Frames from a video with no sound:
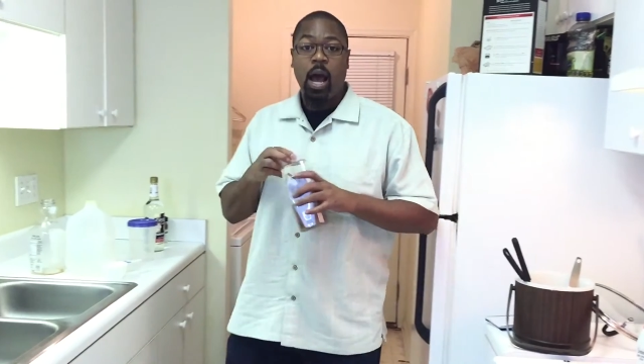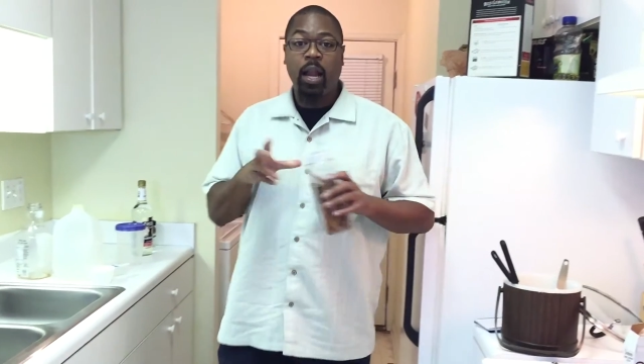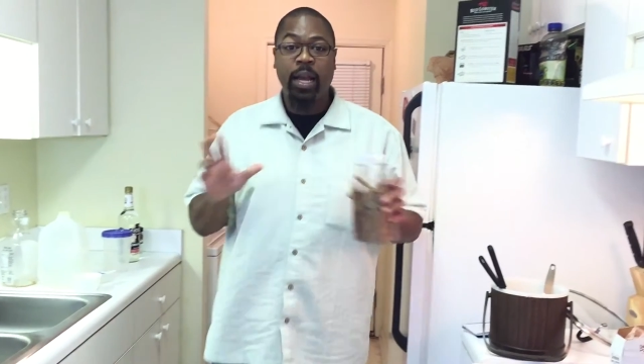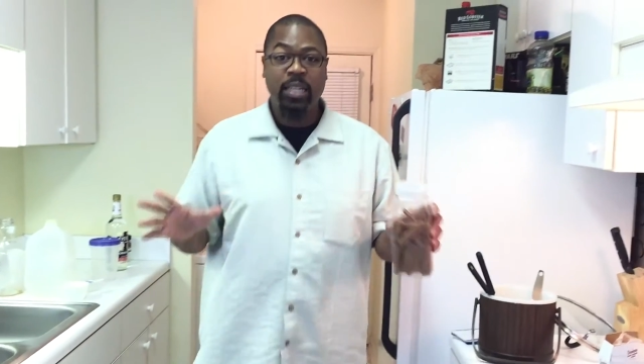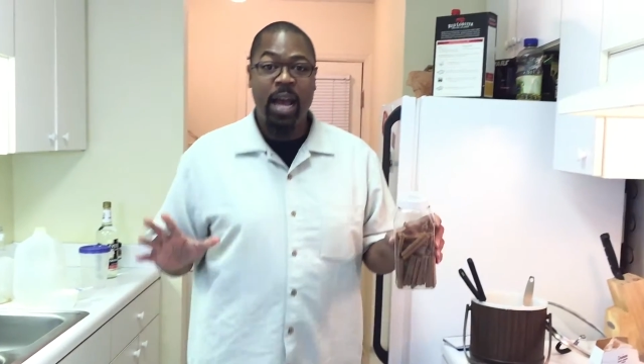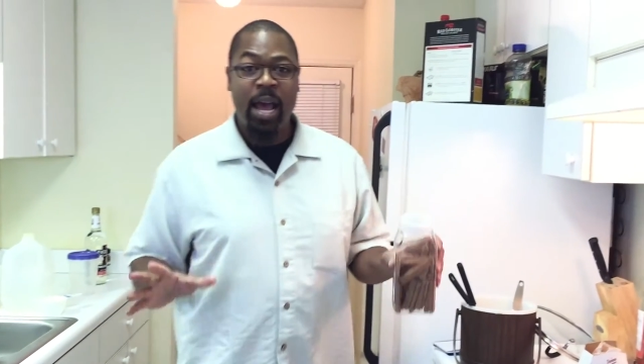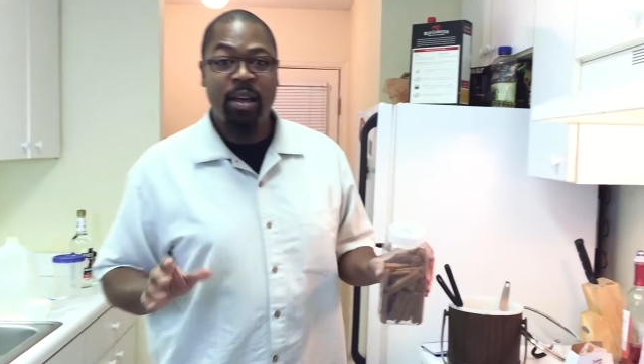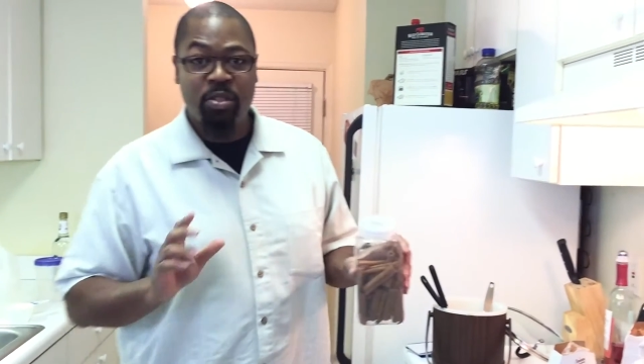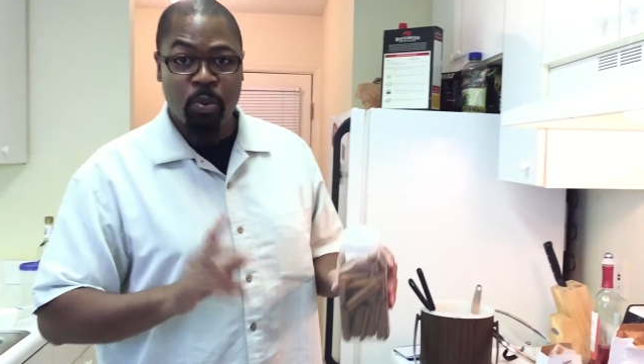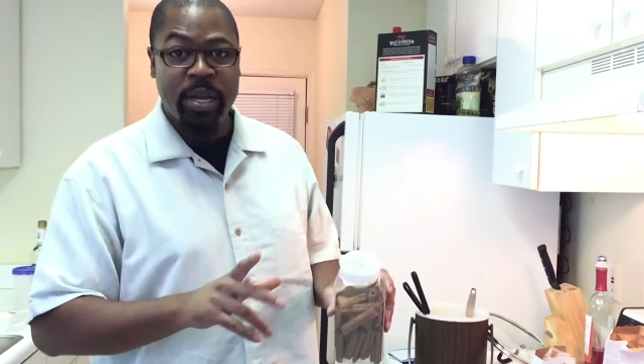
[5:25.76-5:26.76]
I like to
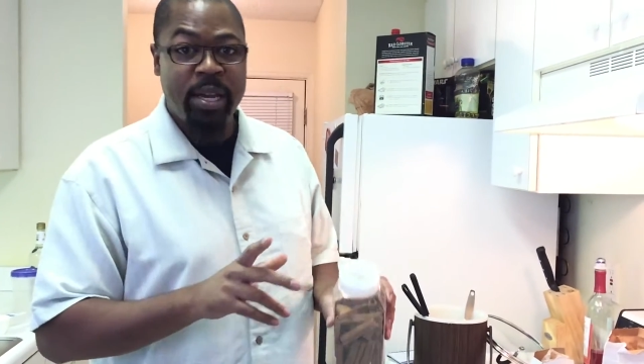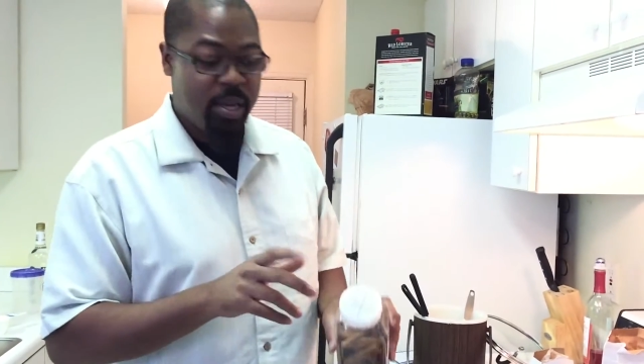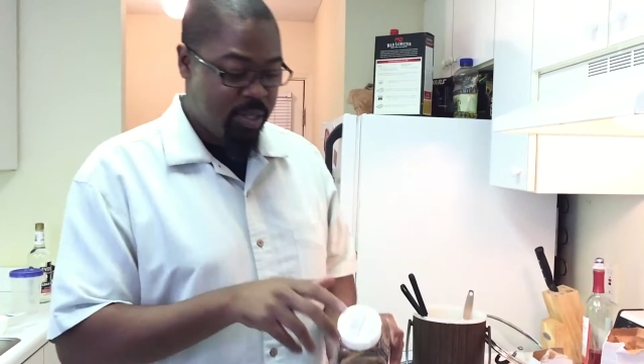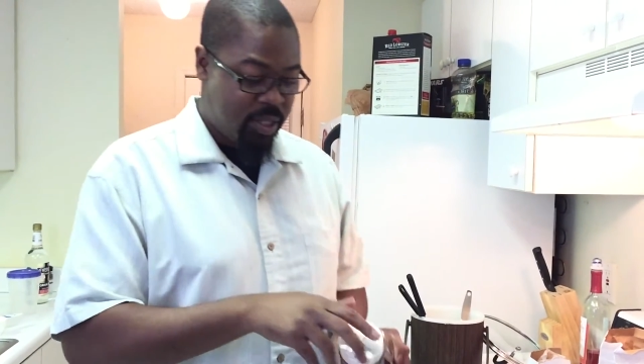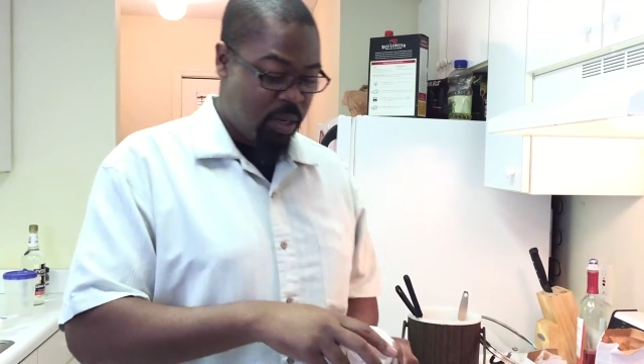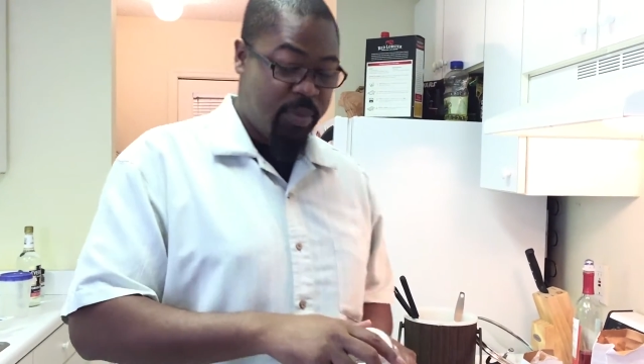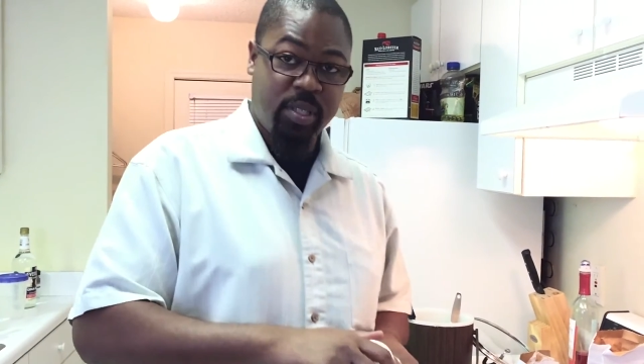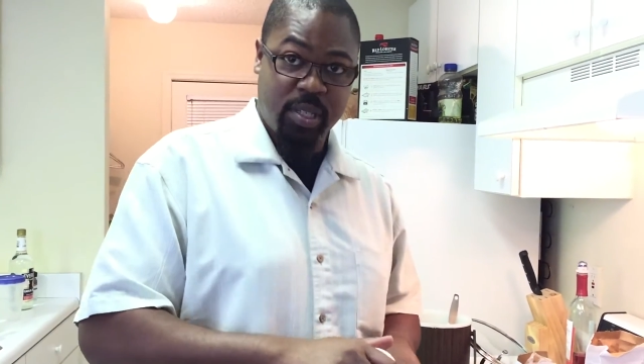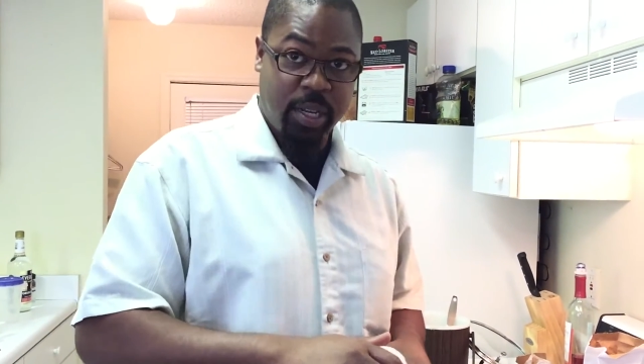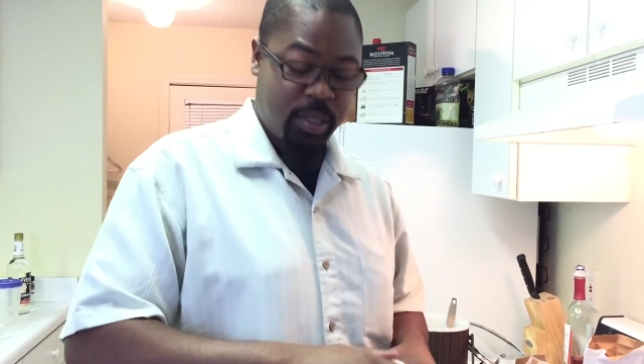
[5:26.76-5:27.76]
add 3
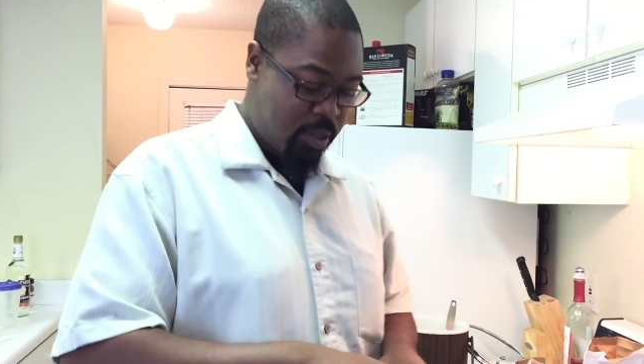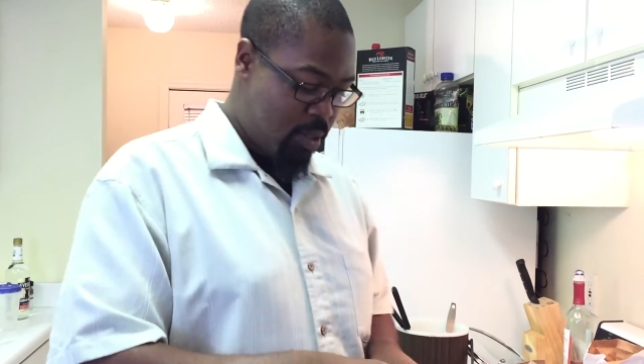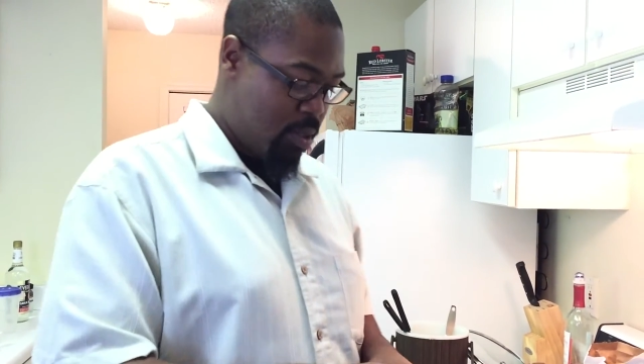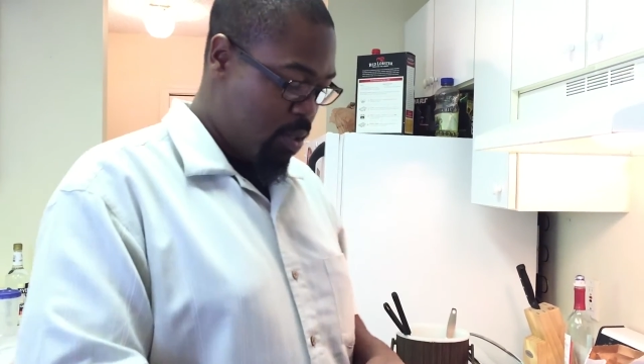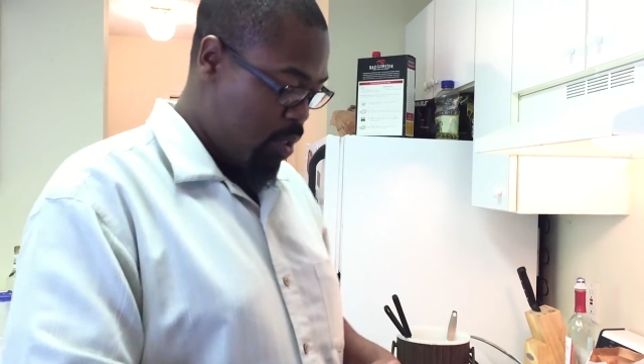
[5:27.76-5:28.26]
cinnamon sticks